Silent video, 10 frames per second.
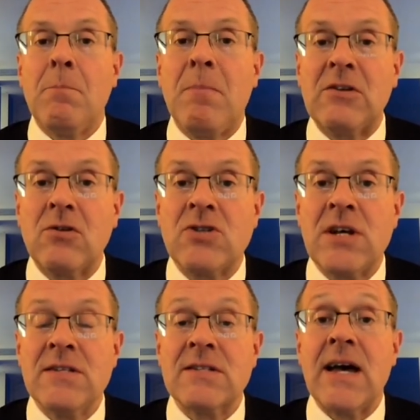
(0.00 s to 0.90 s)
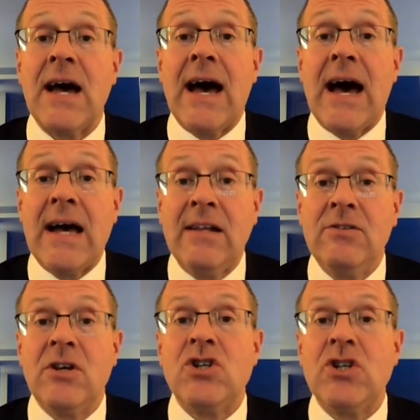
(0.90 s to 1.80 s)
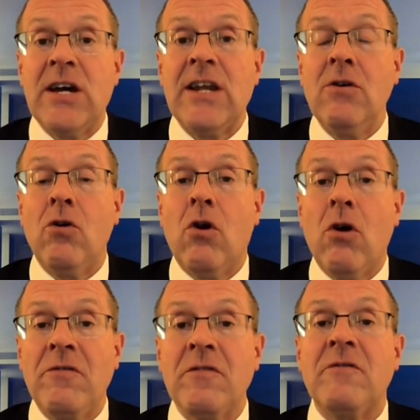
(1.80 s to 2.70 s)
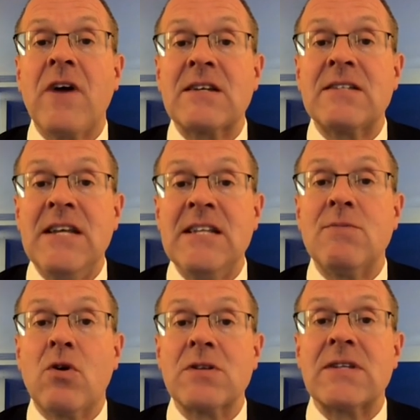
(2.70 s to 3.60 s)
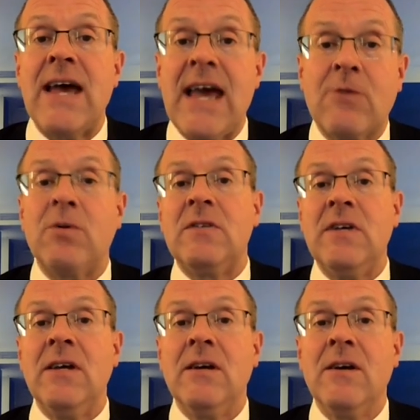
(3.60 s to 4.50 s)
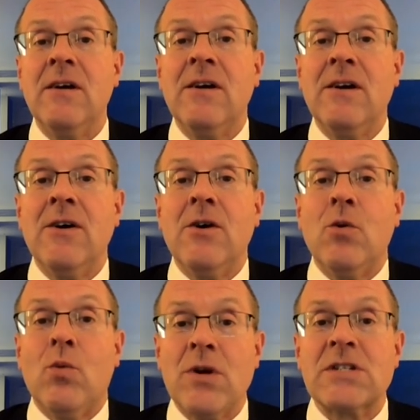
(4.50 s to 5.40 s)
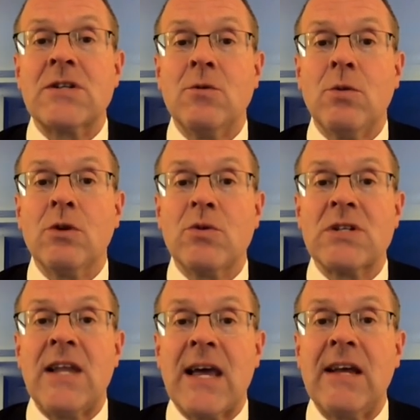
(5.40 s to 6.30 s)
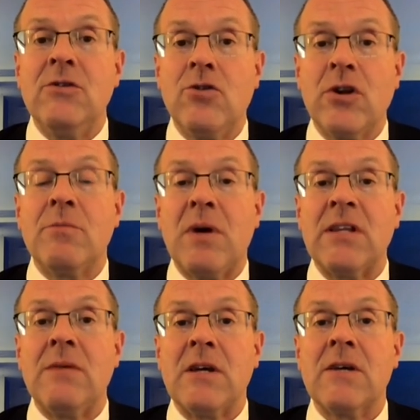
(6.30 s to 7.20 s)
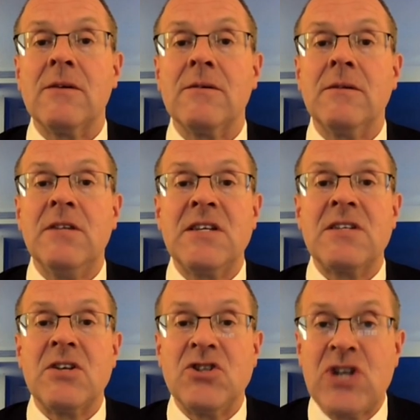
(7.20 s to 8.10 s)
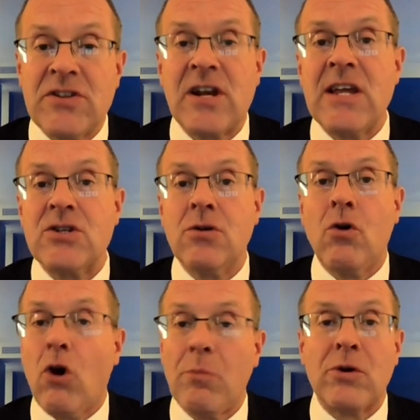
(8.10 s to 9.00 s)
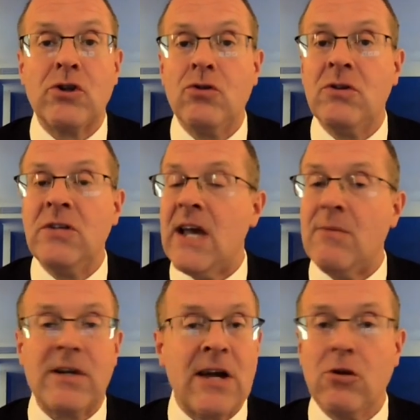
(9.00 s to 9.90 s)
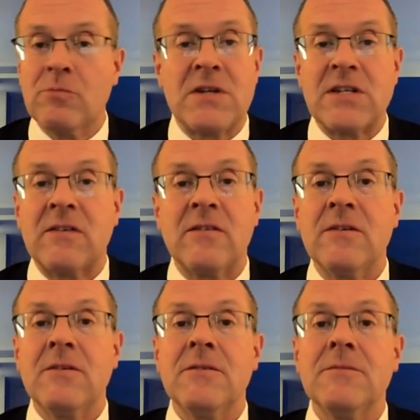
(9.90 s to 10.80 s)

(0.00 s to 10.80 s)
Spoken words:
the pathogens, and the sharing of vaccines, because equity was what was lacking during the pandemic. This is a generational opportunity and we cannot miss it.